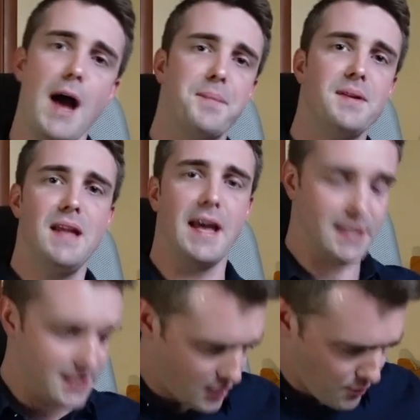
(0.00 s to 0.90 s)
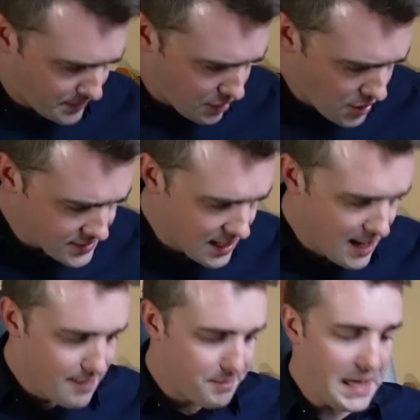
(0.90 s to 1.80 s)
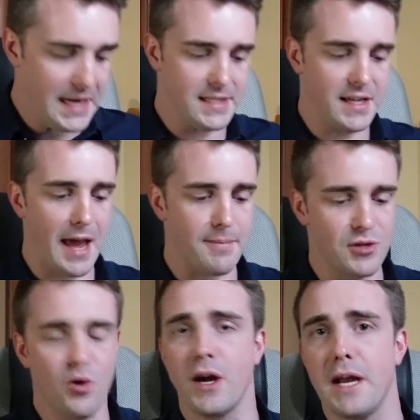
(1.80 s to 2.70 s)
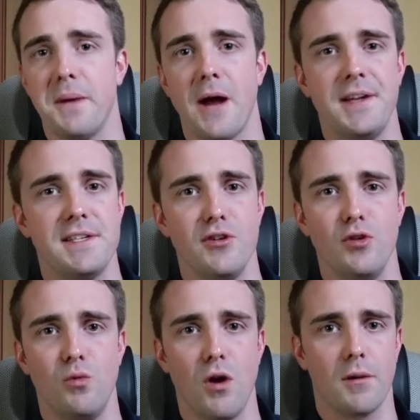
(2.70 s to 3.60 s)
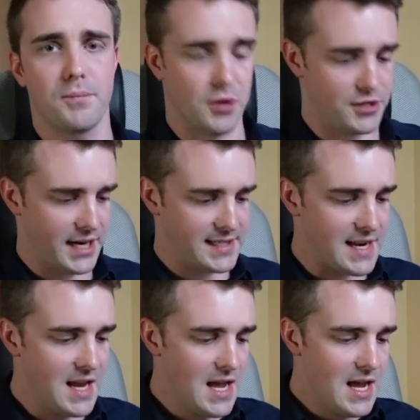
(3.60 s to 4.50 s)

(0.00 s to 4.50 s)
happened next? So because Pete kept talking about his new work project and